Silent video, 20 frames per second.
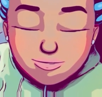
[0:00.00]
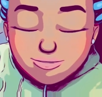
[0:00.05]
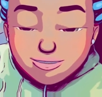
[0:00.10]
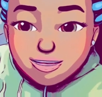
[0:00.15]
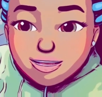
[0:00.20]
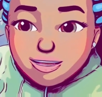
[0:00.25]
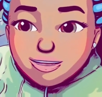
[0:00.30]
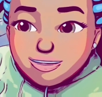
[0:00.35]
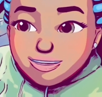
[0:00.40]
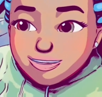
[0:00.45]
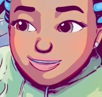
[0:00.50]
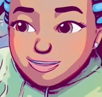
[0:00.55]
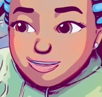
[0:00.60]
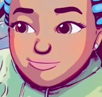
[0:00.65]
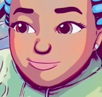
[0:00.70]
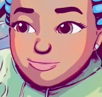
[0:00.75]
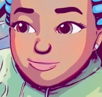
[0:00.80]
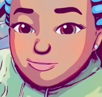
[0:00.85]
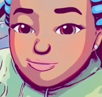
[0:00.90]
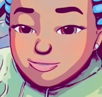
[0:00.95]
and she got the
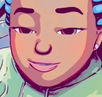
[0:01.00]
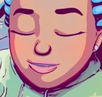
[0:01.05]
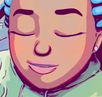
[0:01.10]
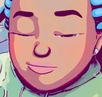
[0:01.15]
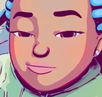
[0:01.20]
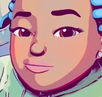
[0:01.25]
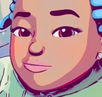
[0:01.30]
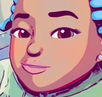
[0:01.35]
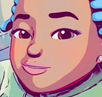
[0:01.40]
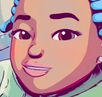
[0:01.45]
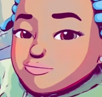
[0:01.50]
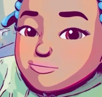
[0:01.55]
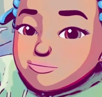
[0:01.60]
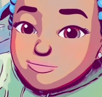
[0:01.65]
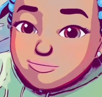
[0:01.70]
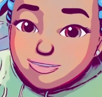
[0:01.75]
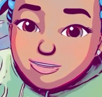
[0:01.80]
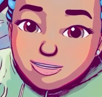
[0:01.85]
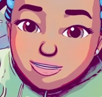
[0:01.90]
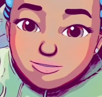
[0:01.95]
replica because she wanted to
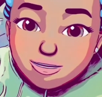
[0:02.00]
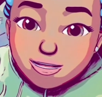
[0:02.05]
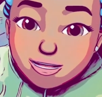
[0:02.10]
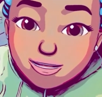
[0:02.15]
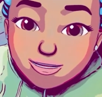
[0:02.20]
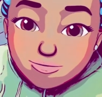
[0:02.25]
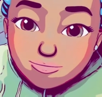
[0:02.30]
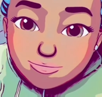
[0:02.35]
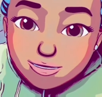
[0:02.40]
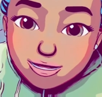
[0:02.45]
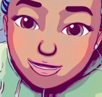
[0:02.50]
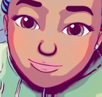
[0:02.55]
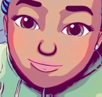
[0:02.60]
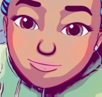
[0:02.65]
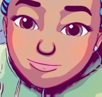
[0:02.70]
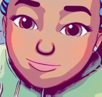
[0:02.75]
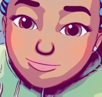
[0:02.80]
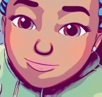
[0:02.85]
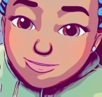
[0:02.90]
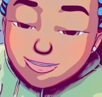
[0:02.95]
try out the bag before
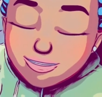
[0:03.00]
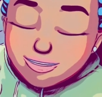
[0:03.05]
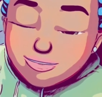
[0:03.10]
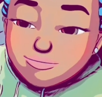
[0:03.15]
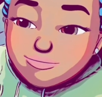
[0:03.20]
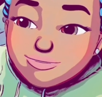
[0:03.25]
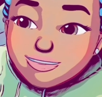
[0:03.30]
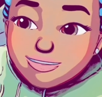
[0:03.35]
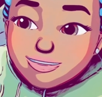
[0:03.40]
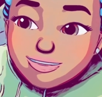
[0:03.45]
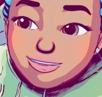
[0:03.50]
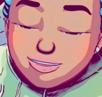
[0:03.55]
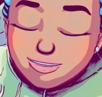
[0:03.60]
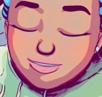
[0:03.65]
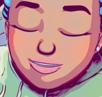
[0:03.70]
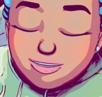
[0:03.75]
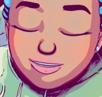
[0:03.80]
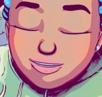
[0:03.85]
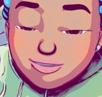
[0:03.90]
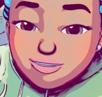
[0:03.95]
she invested
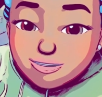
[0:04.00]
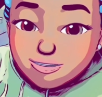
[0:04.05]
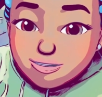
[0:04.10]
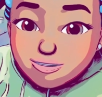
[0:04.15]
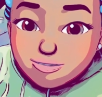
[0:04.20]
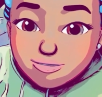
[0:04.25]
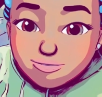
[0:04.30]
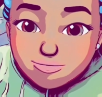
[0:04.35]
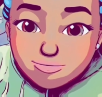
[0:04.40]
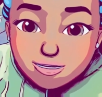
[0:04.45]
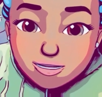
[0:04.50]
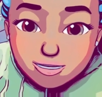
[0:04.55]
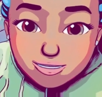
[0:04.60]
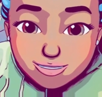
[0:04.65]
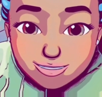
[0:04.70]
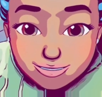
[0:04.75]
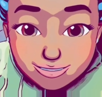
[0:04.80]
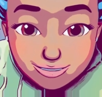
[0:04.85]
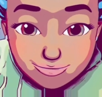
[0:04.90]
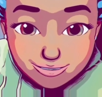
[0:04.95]
in the
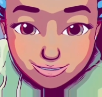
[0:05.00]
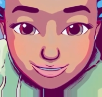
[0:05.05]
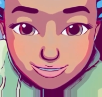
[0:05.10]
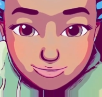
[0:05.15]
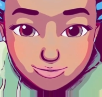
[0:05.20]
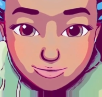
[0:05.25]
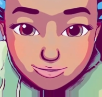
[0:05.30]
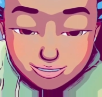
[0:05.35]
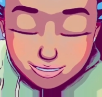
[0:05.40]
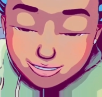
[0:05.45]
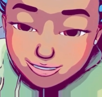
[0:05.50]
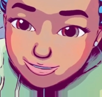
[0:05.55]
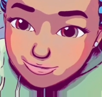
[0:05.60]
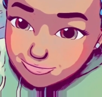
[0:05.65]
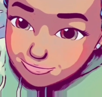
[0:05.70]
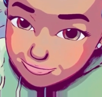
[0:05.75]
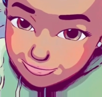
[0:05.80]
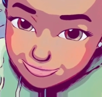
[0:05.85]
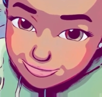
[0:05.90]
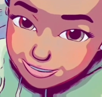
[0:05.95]
authentic. In
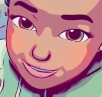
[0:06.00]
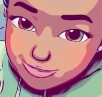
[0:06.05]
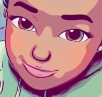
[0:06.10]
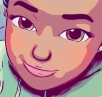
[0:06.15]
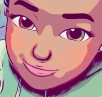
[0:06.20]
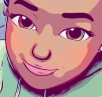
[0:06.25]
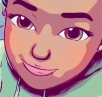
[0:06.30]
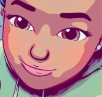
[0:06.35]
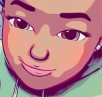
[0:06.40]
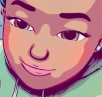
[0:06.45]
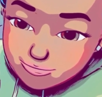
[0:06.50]
case she